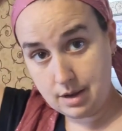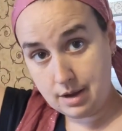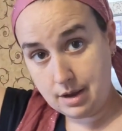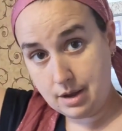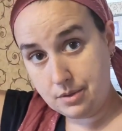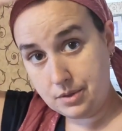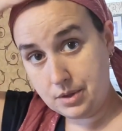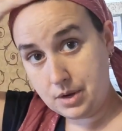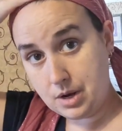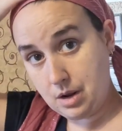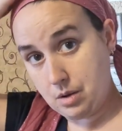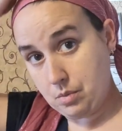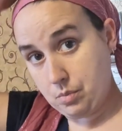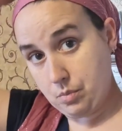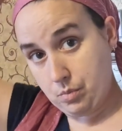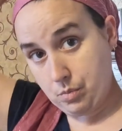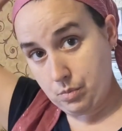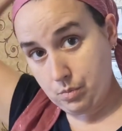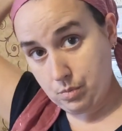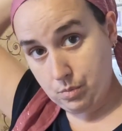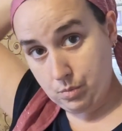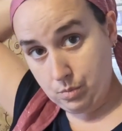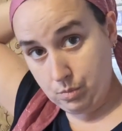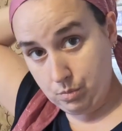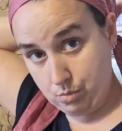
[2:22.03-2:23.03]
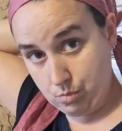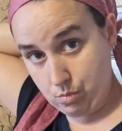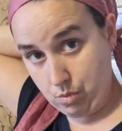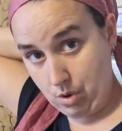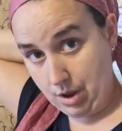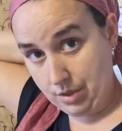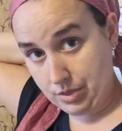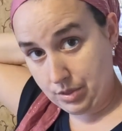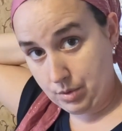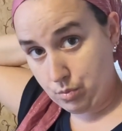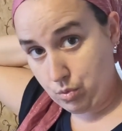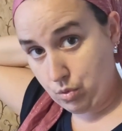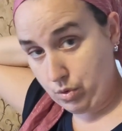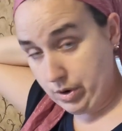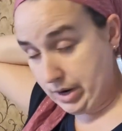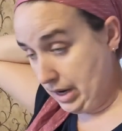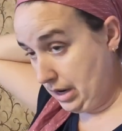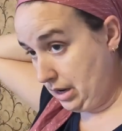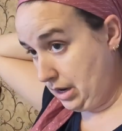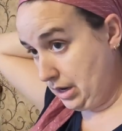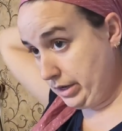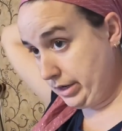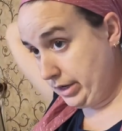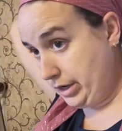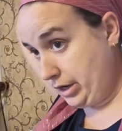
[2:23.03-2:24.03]
and then I brought the point
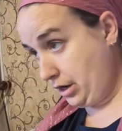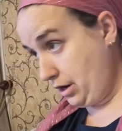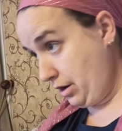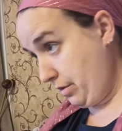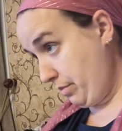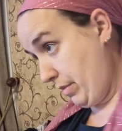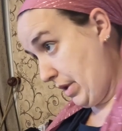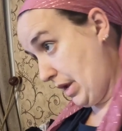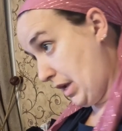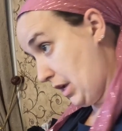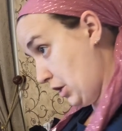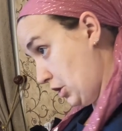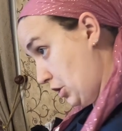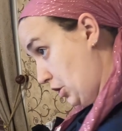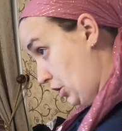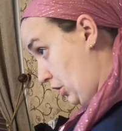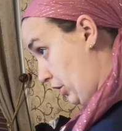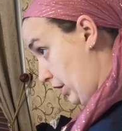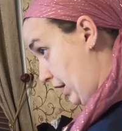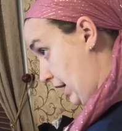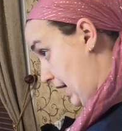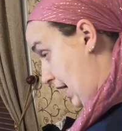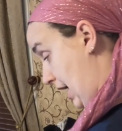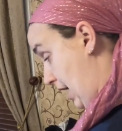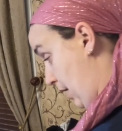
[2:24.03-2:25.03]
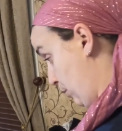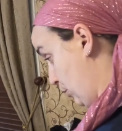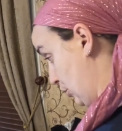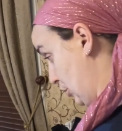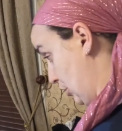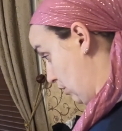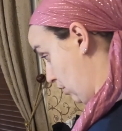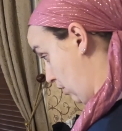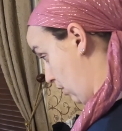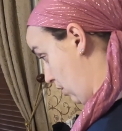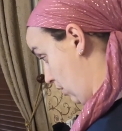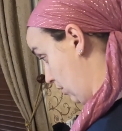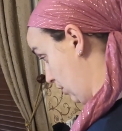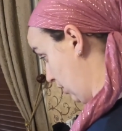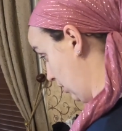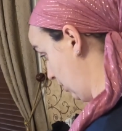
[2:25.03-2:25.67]
under, making sure to capture all the